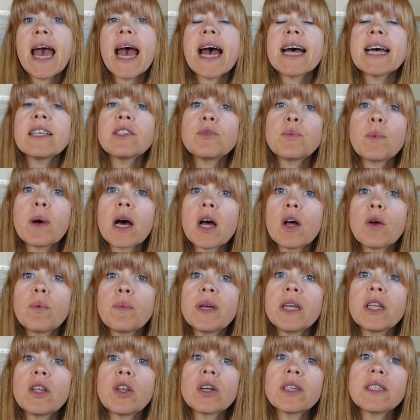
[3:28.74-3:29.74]
As well,
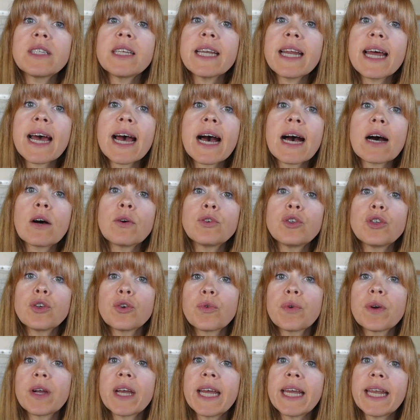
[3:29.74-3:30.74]
we looked at how to
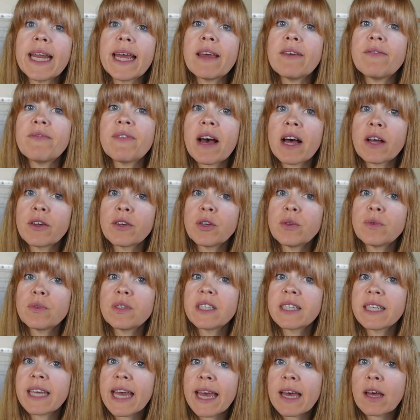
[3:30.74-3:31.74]
create a value
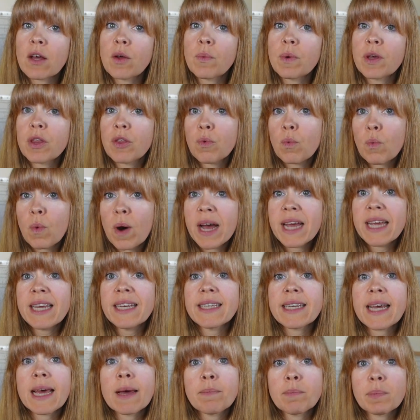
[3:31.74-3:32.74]
scale with
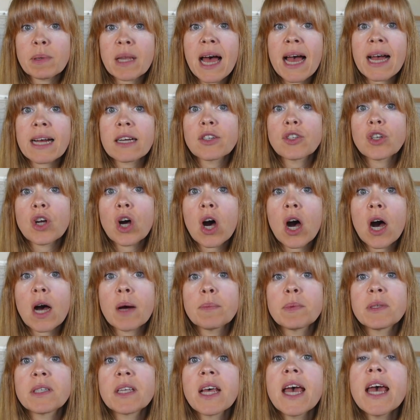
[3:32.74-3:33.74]
white and black
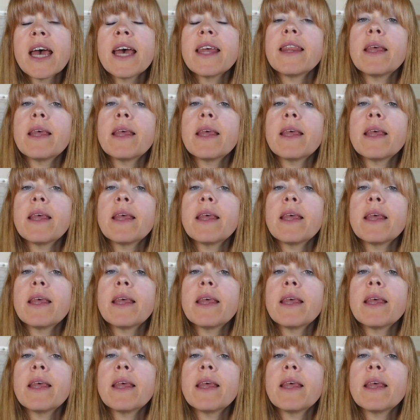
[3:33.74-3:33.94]
tops